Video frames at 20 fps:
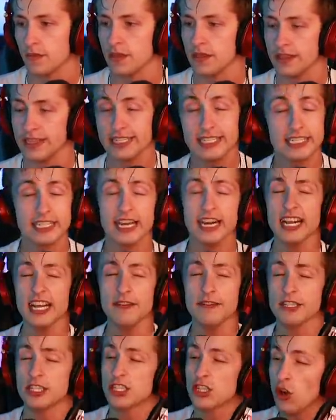This is going to
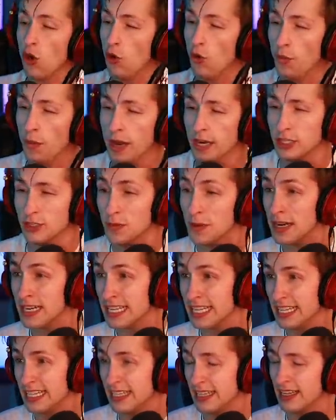give us so much
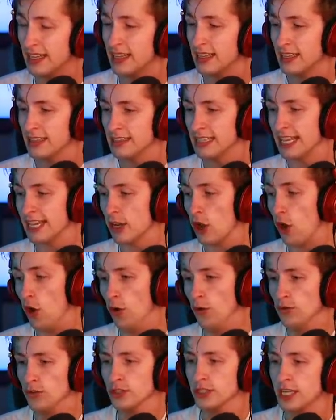money. Like
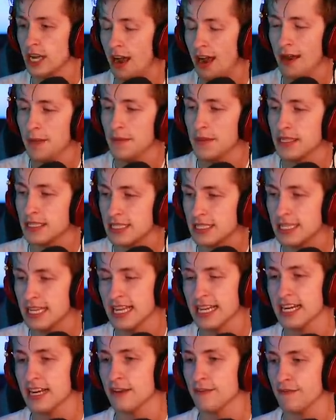over time, this is
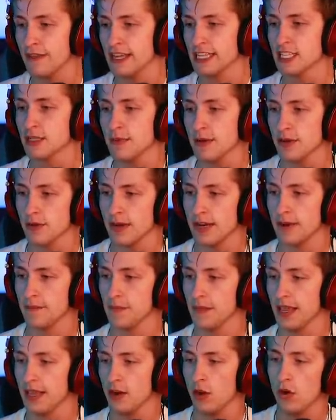like an investment, right?
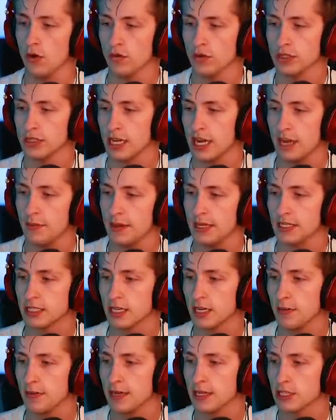And over time, it's
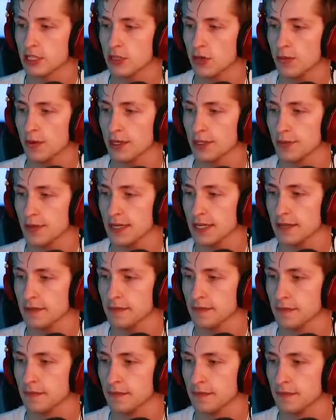going to make so much money.
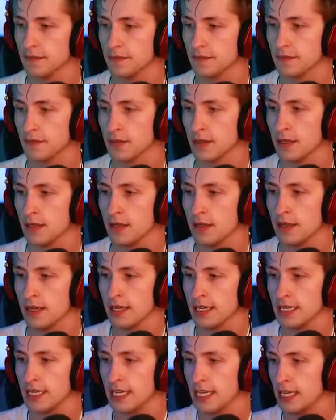
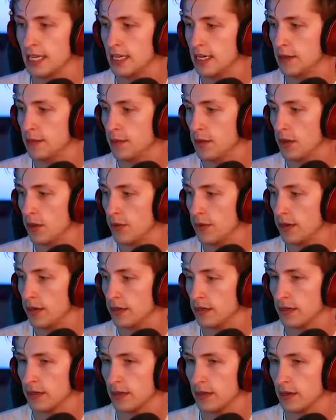Keep
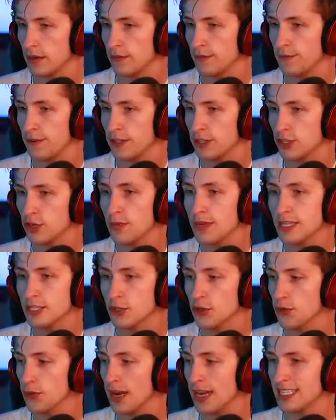going. Fisherman's
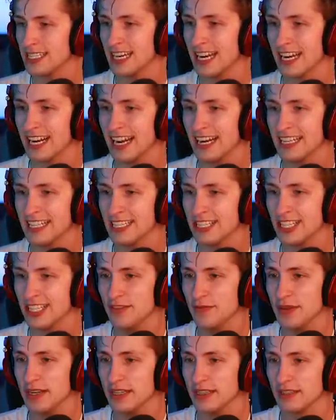Horizon. I got an
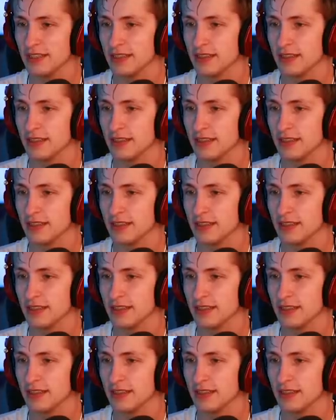achievement.